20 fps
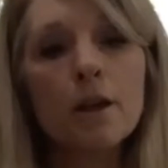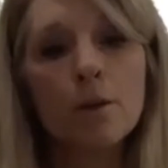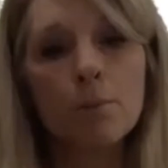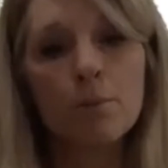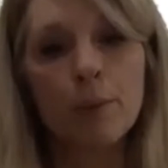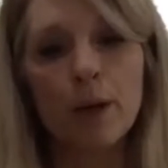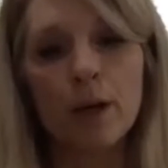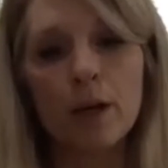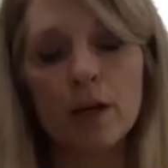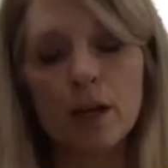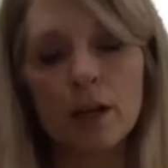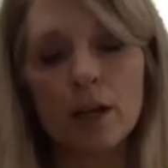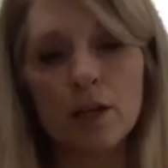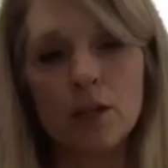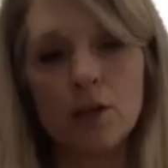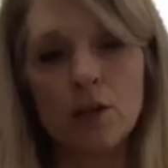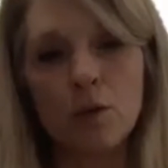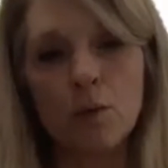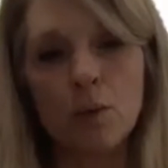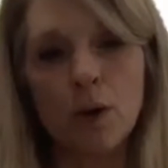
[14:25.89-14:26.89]
But, you
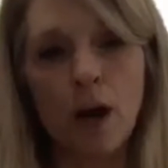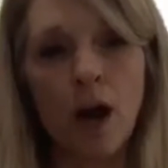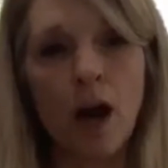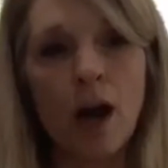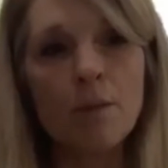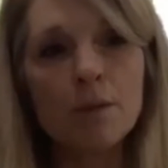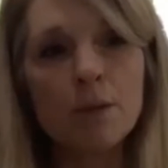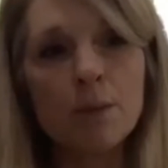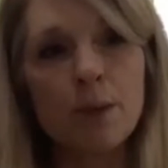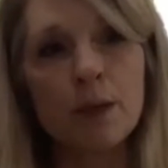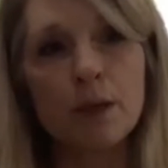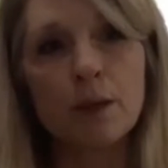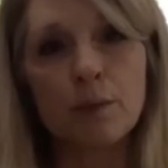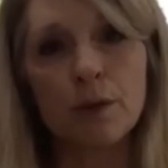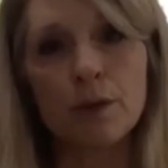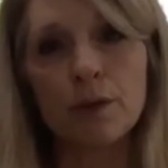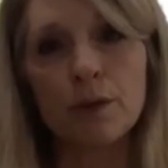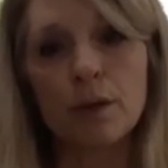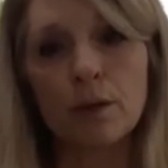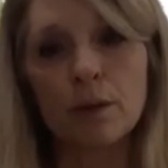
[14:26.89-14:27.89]
know, when I'm speaking
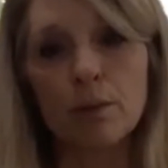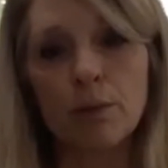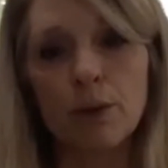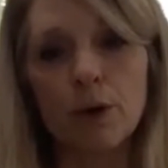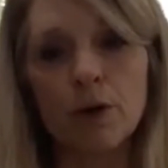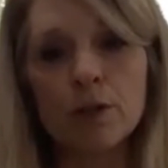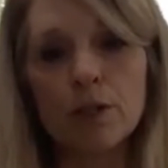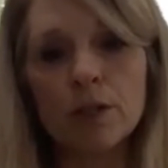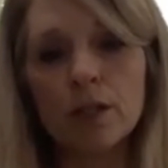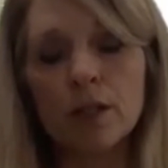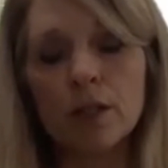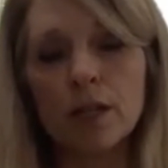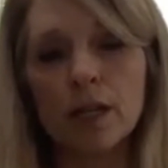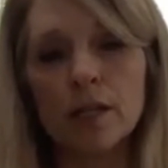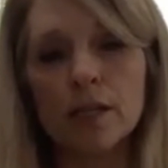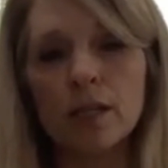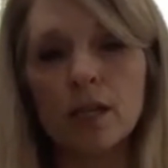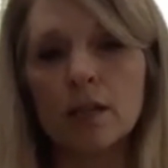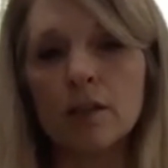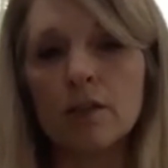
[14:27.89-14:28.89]
with them personally, I
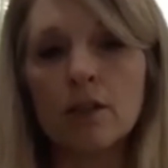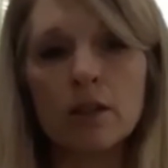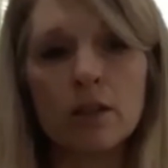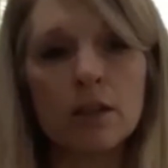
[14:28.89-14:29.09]
say, look,